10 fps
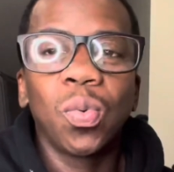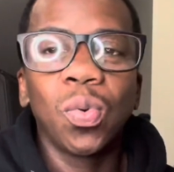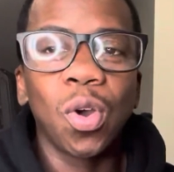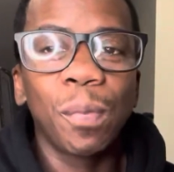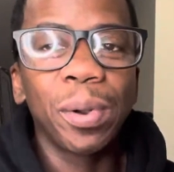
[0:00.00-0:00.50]
we're
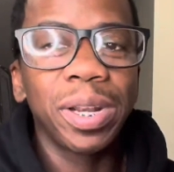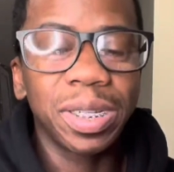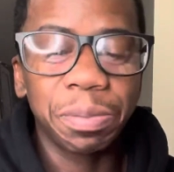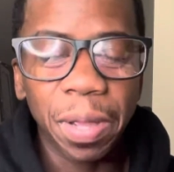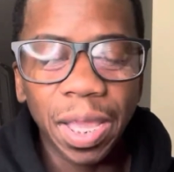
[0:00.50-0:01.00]
going to bring
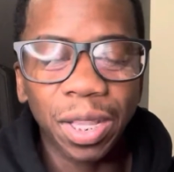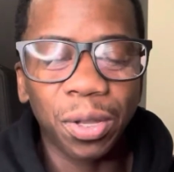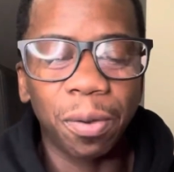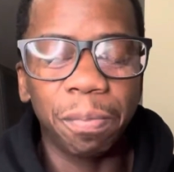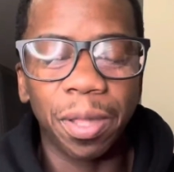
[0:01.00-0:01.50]
this back a
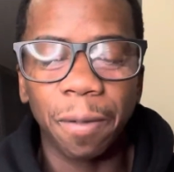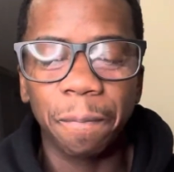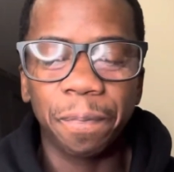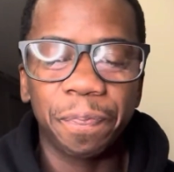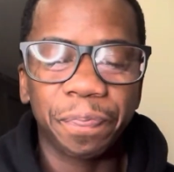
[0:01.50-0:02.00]
little bit.
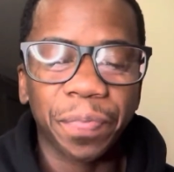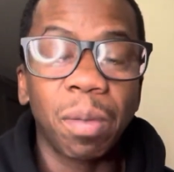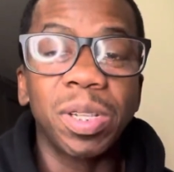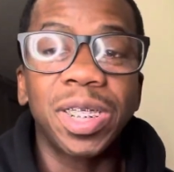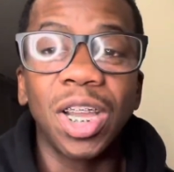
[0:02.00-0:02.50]

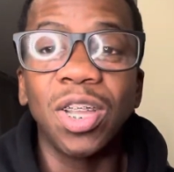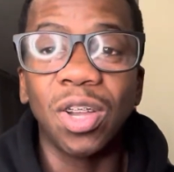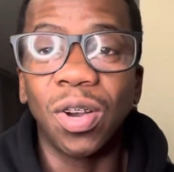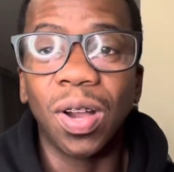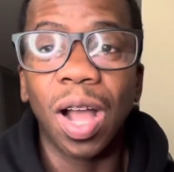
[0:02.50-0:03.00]
I'm going to tell
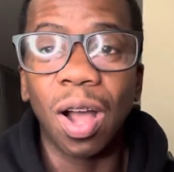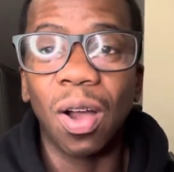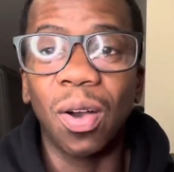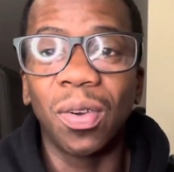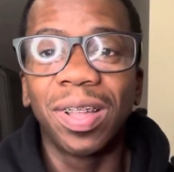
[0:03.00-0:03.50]
y'all
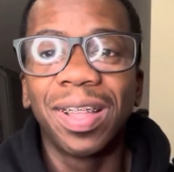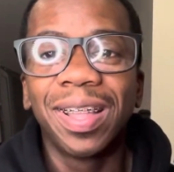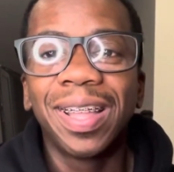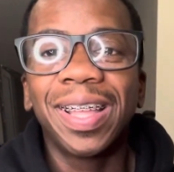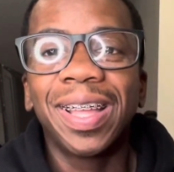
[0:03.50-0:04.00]
how,
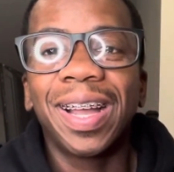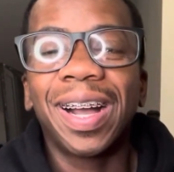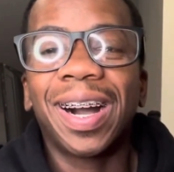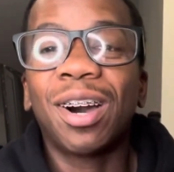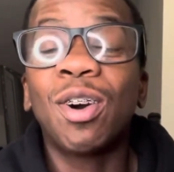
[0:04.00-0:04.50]

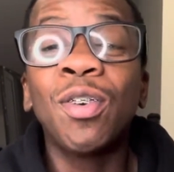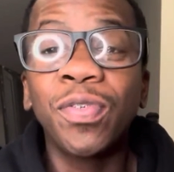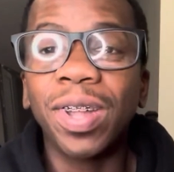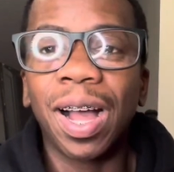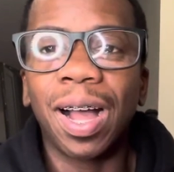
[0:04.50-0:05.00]

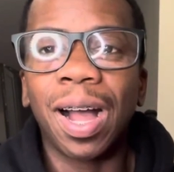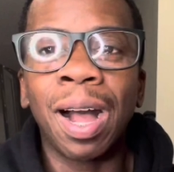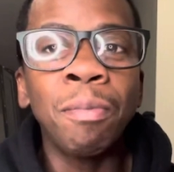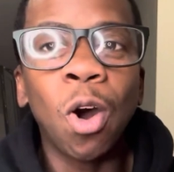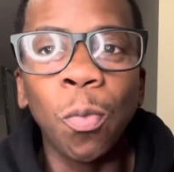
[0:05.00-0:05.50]

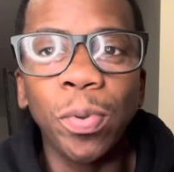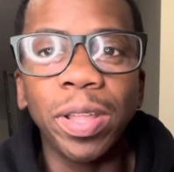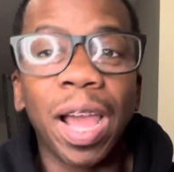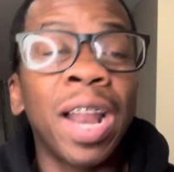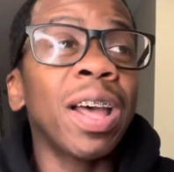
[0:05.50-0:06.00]

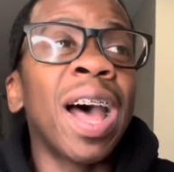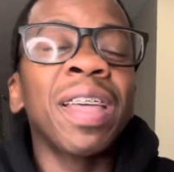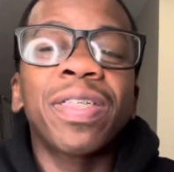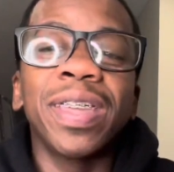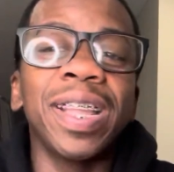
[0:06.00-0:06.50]
I
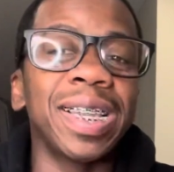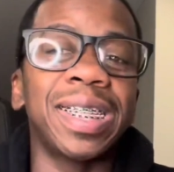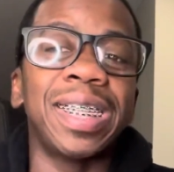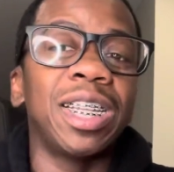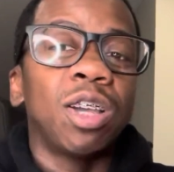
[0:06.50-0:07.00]
think that
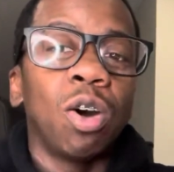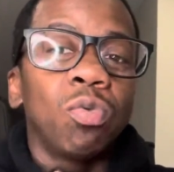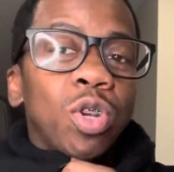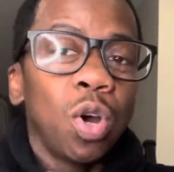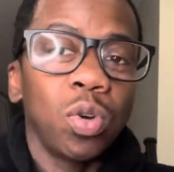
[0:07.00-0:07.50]
she
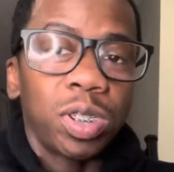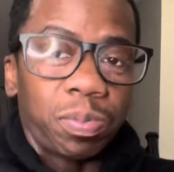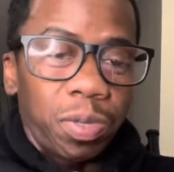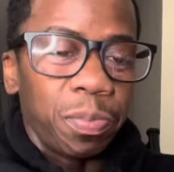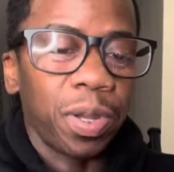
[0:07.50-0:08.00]
don't notice
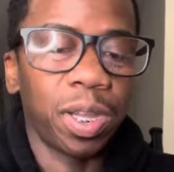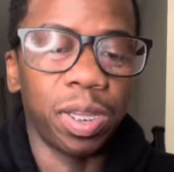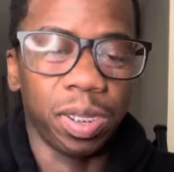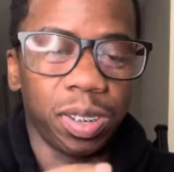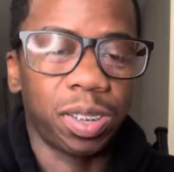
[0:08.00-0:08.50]
me
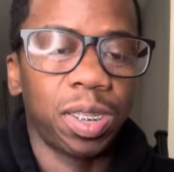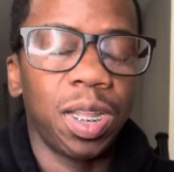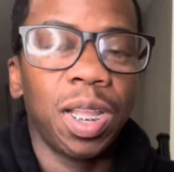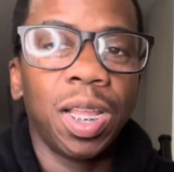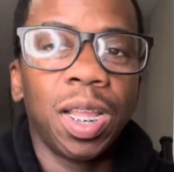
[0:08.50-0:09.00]
because
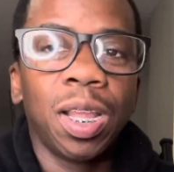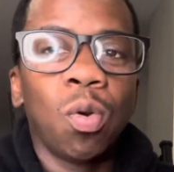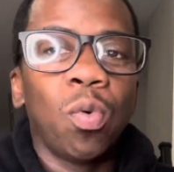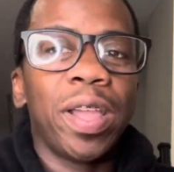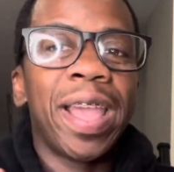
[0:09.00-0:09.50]

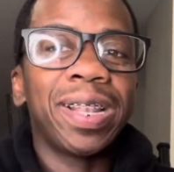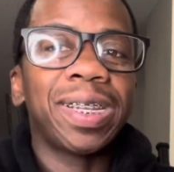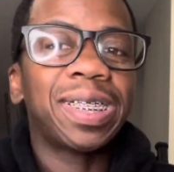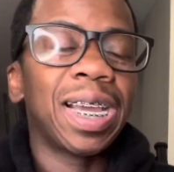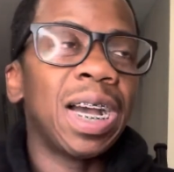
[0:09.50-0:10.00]
at the
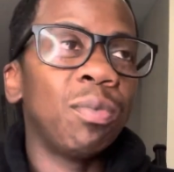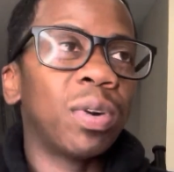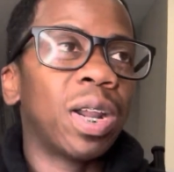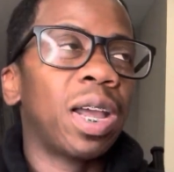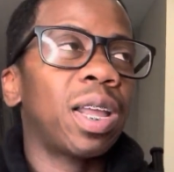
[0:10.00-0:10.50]
time when
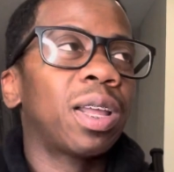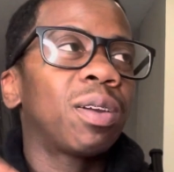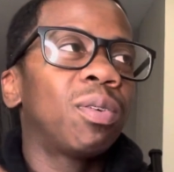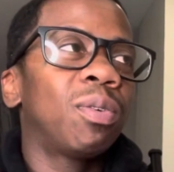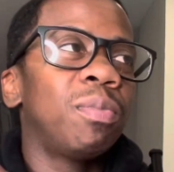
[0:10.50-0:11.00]
I
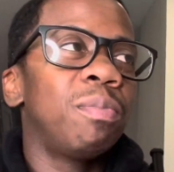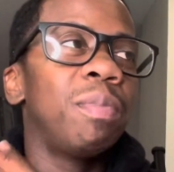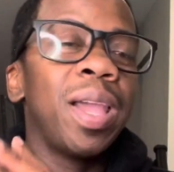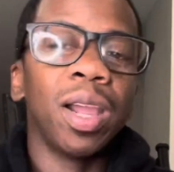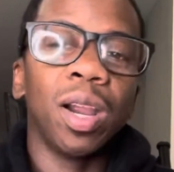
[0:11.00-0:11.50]

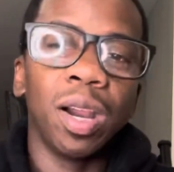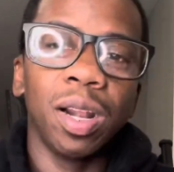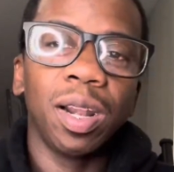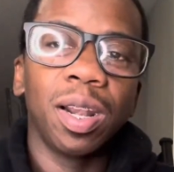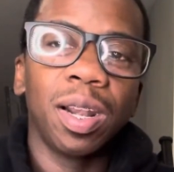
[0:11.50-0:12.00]
met her,